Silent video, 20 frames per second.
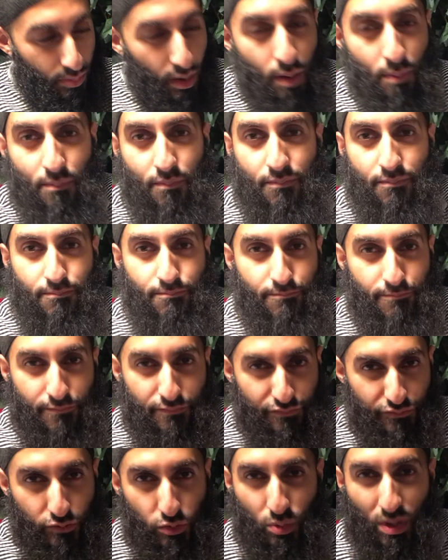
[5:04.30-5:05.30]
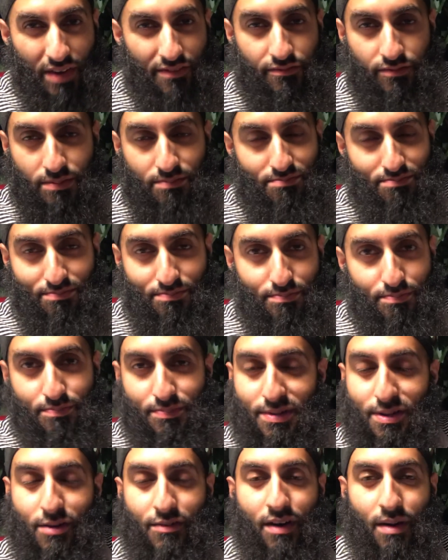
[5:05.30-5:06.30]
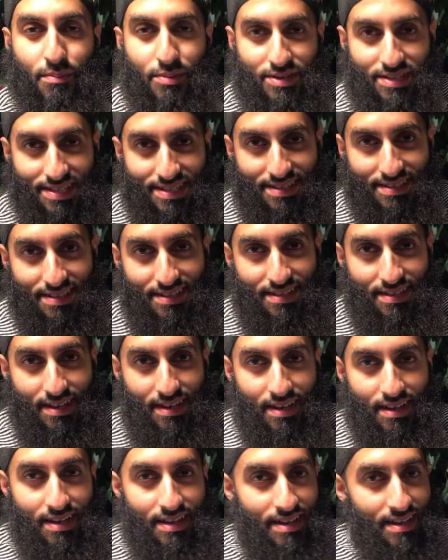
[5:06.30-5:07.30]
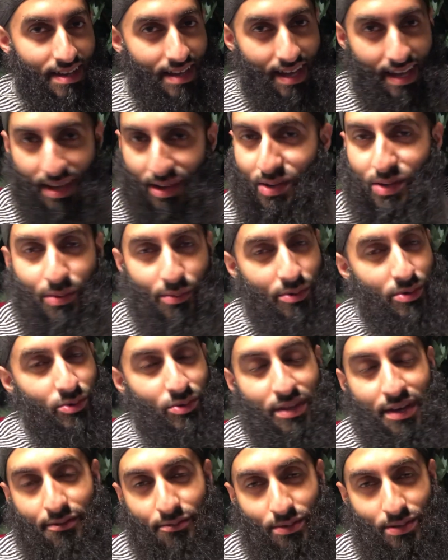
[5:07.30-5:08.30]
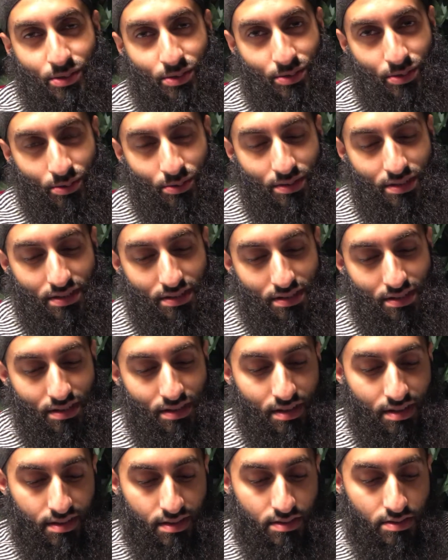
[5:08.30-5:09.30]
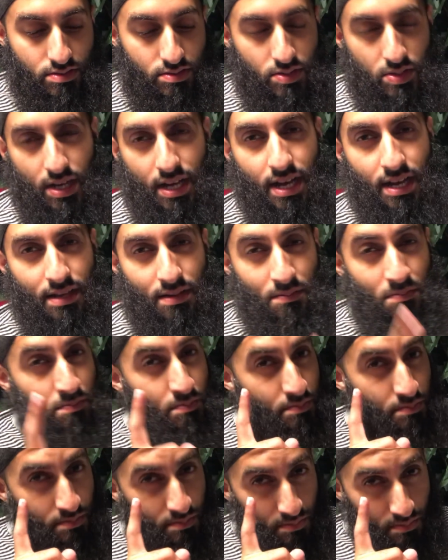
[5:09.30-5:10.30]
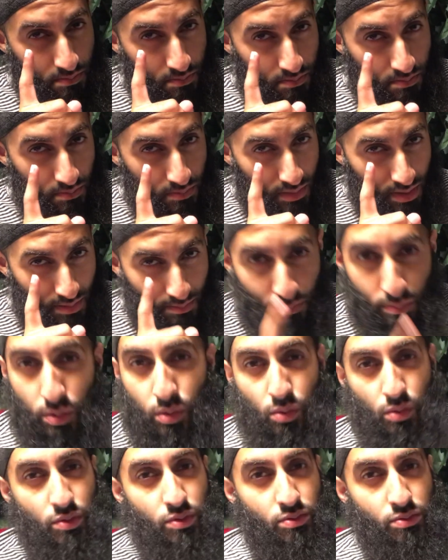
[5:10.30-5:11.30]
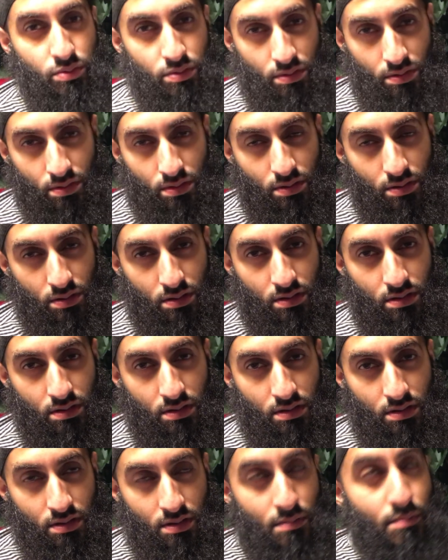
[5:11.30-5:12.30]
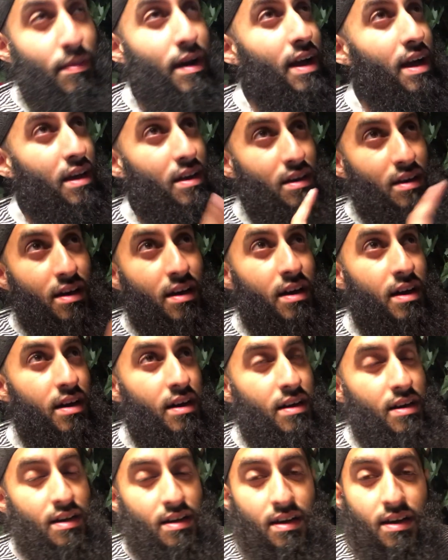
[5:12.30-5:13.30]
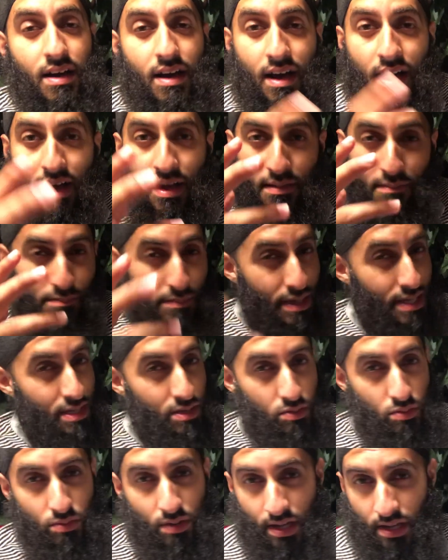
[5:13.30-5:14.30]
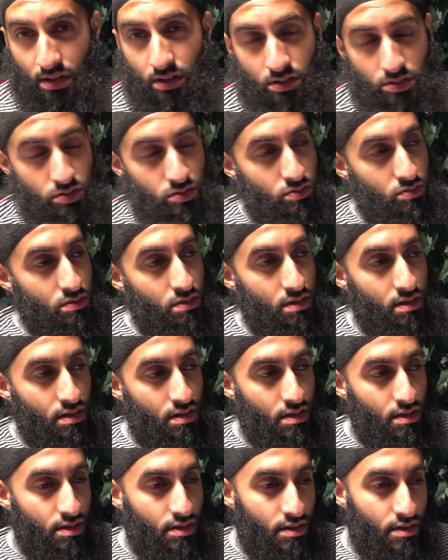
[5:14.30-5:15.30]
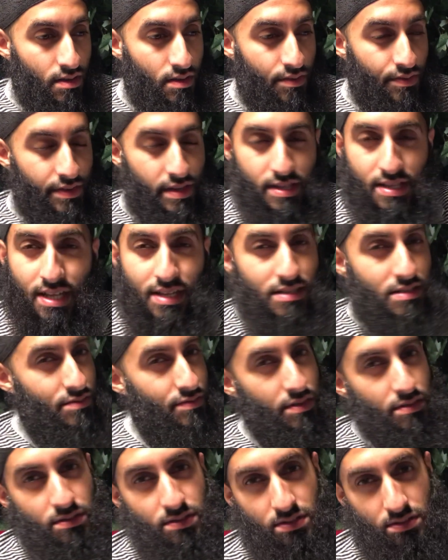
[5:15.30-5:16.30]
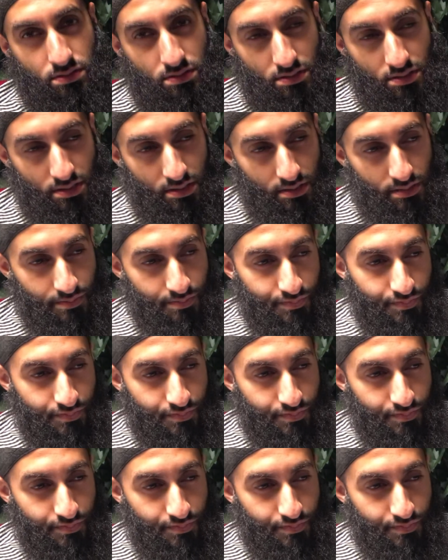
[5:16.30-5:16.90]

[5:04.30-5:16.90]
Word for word: pump through every bit of our body. How can we do that if we don't know it? So I implore you, by Allah, I beg you, I urge you to take this very seriously.